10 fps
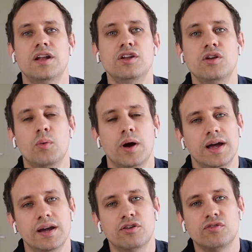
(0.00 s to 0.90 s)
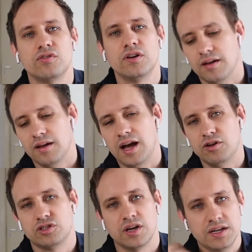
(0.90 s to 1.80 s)
a new way of
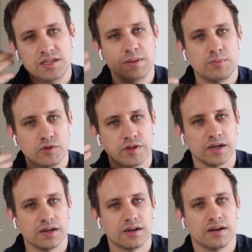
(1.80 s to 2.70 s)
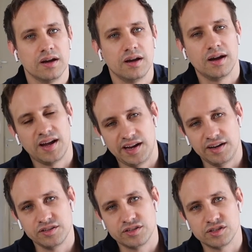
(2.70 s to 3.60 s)
how Chinese people think, and
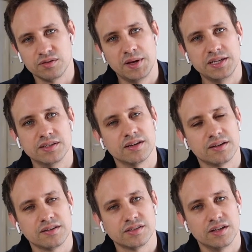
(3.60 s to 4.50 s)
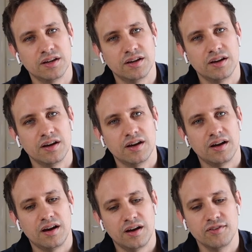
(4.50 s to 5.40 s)
it's just amazing. So
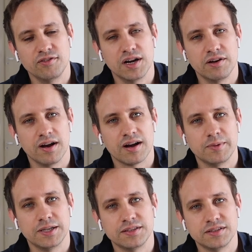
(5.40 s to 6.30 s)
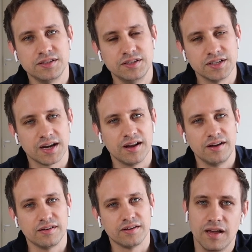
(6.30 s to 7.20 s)
I really recommend you check it
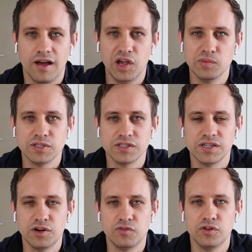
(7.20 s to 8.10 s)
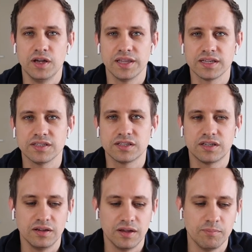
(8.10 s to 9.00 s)
out. I hope this is helpful. I think it's
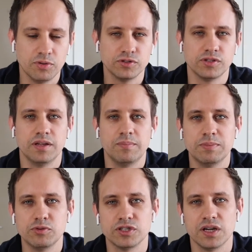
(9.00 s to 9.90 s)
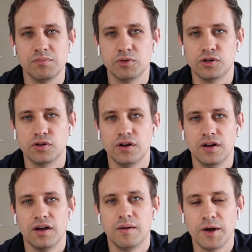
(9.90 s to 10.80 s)
important that people share more
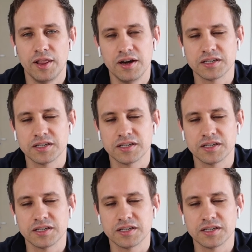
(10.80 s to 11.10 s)
about their